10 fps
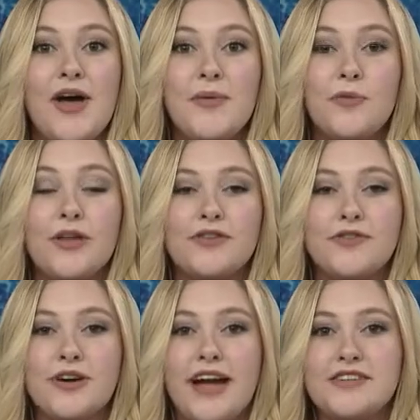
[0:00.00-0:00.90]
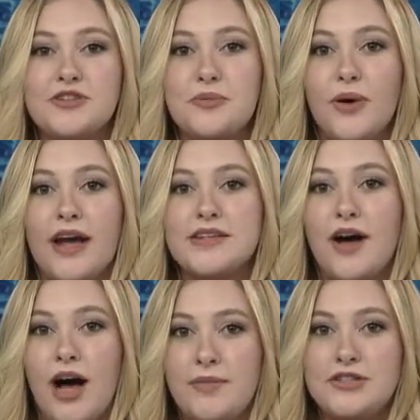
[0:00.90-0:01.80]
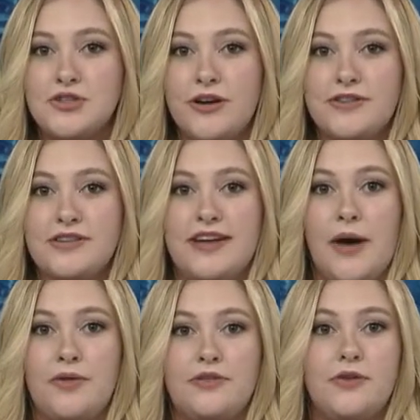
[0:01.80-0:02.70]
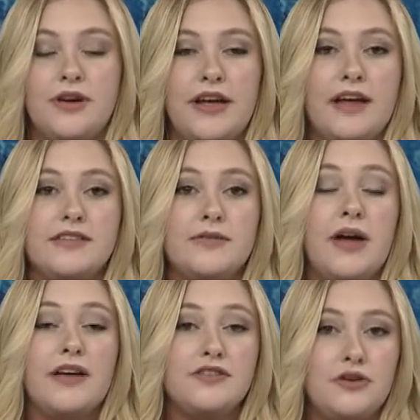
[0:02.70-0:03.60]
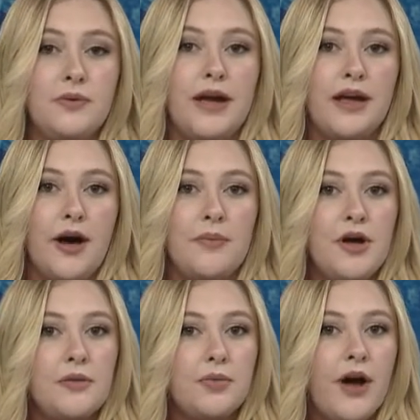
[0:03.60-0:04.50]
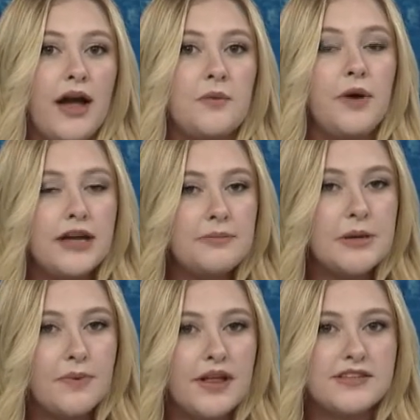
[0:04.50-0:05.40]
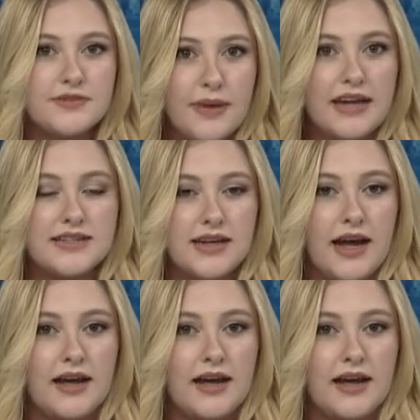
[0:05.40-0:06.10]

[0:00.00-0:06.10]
Weather forecaster Brian Thomas joins us now with a forecast as you wake up. Brian, what can people expect today?